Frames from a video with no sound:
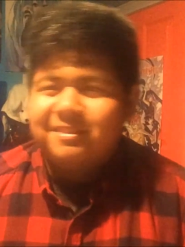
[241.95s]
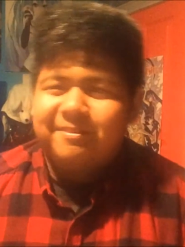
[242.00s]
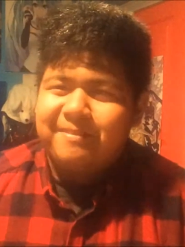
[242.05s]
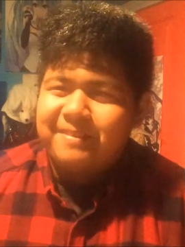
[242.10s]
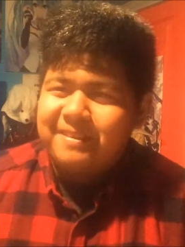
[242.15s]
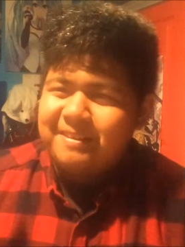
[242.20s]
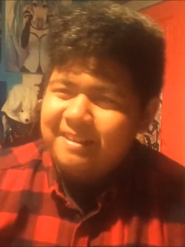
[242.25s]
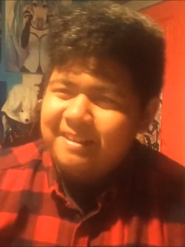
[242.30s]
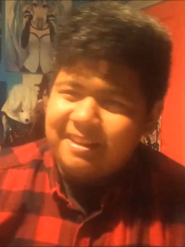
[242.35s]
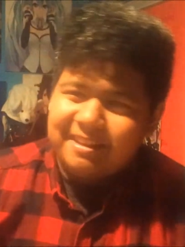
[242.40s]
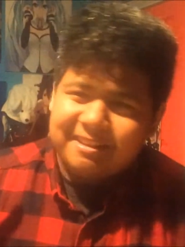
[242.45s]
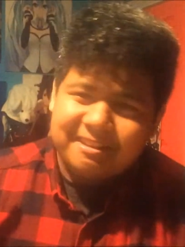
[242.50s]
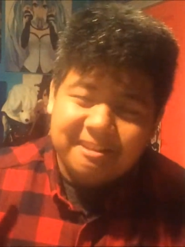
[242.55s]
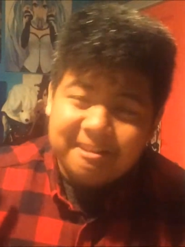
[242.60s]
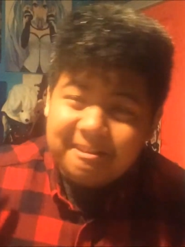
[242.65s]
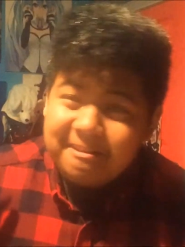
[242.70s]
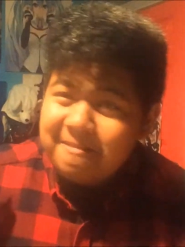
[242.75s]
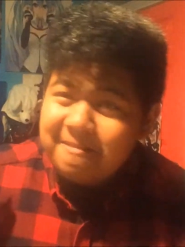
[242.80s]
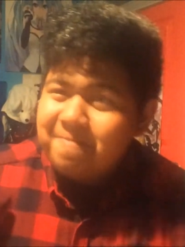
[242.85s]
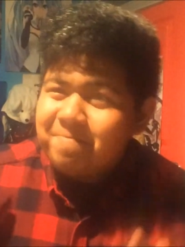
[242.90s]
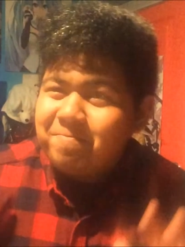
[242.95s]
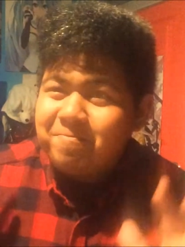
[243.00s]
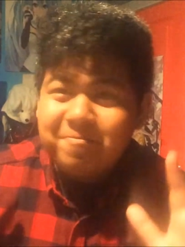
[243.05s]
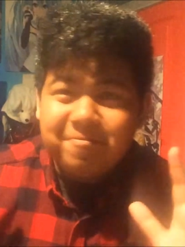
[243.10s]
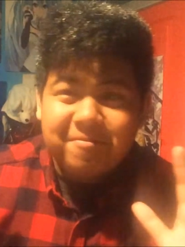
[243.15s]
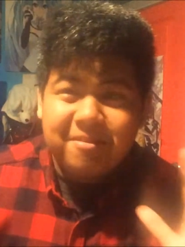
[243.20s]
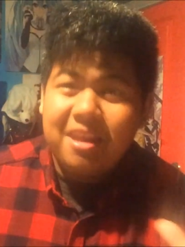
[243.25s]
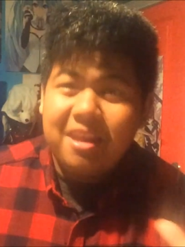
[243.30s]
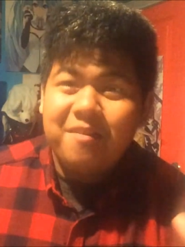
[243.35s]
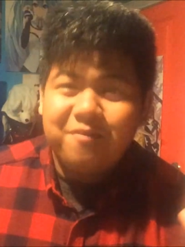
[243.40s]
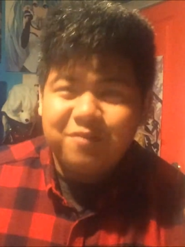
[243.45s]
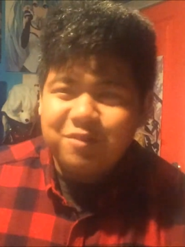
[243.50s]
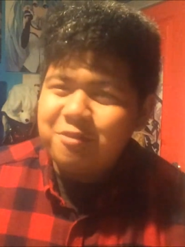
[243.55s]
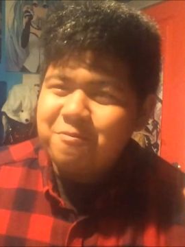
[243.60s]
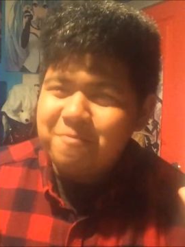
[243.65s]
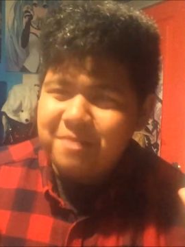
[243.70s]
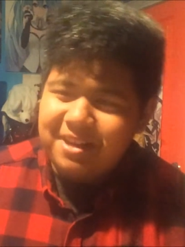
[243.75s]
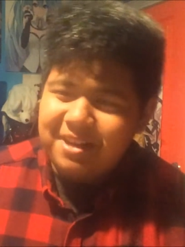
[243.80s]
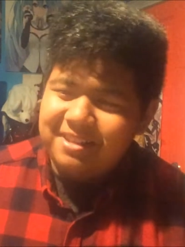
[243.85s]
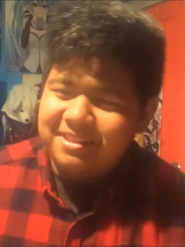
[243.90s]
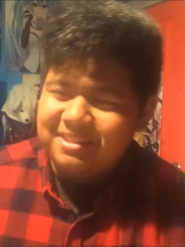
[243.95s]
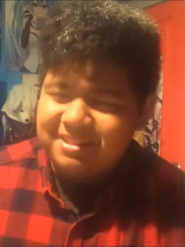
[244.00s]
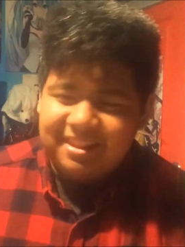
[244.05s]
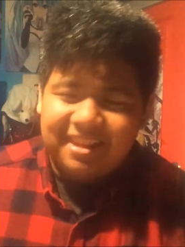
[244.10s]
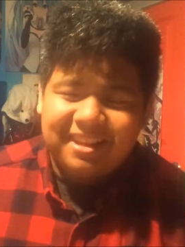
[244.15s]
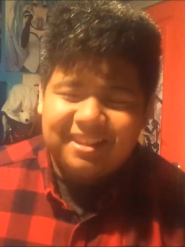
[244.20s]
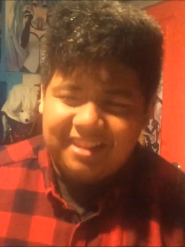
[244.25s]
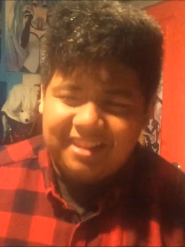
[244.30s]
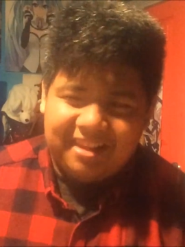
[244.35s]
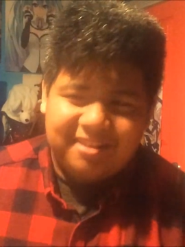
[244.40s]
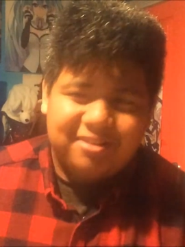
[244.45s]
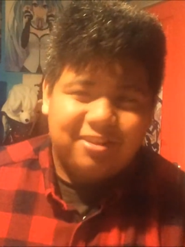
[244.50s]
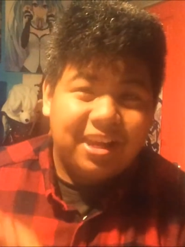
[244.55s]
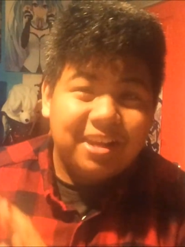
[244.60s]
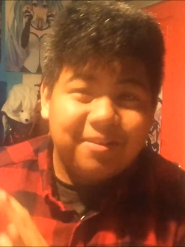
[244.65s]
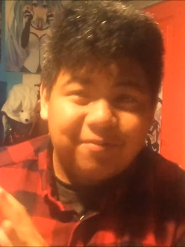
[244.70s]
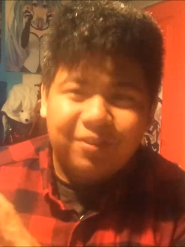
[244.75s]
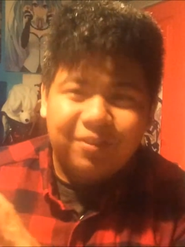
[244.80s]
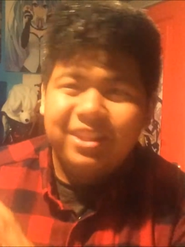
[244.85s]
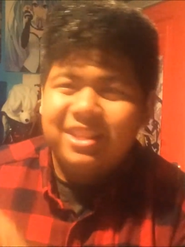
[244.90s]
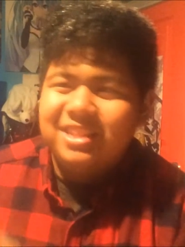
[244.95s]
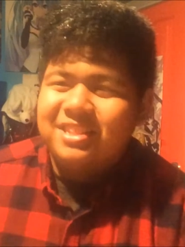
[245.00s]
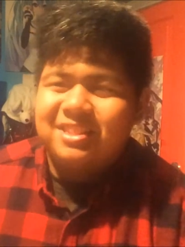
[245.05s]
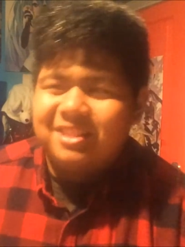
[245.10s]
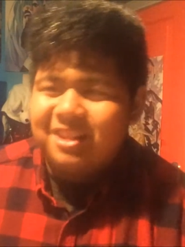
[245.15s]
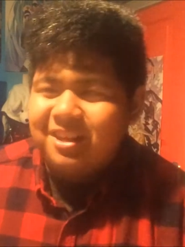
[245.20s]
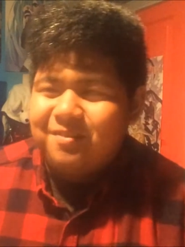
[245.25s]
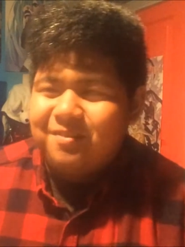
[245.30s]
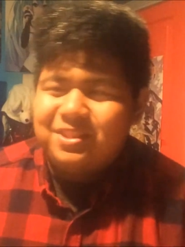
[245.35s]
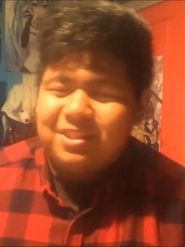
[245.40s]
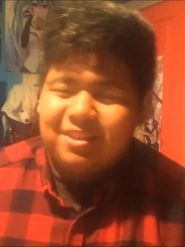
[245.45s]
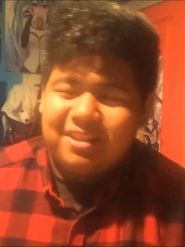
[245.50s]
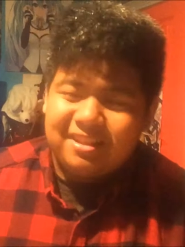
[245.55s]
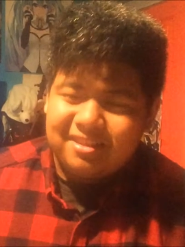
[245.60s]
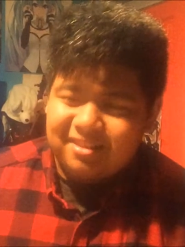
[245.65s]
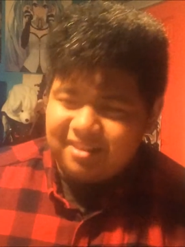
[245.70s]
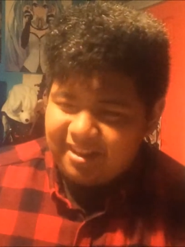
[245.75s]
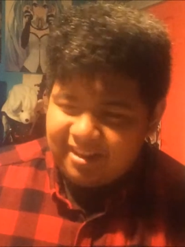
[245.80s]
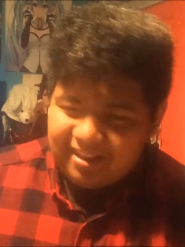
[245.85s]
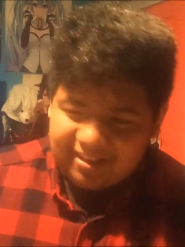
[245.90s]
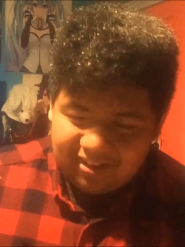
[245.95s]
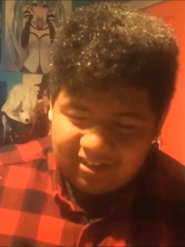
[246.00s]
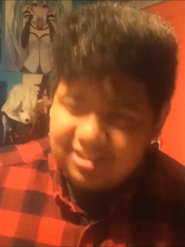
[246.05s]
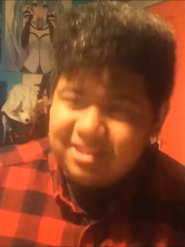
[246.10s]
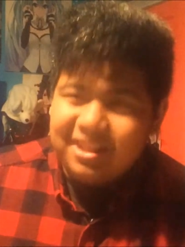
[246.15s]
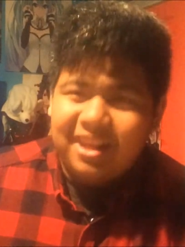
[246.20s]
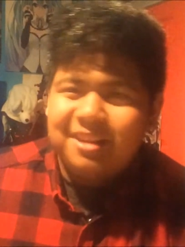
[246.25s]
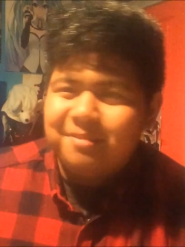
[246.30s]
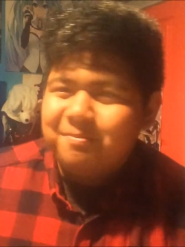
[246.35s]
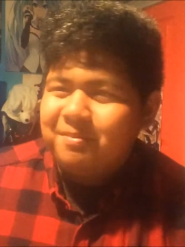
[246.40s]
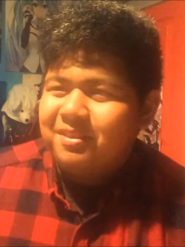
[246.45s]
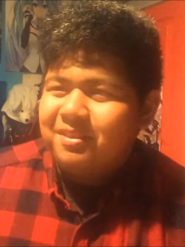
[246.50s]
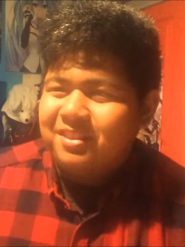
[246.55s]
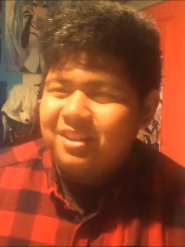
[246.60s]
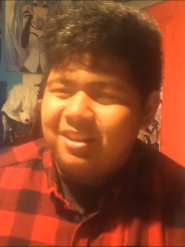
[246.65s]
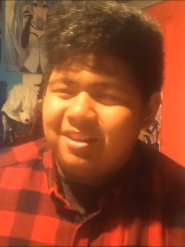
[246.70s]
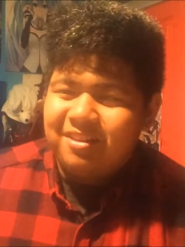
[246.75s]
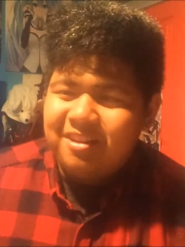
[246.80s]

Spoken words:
I mean, like, if you must, like, they train for this stuff, so that's understandable.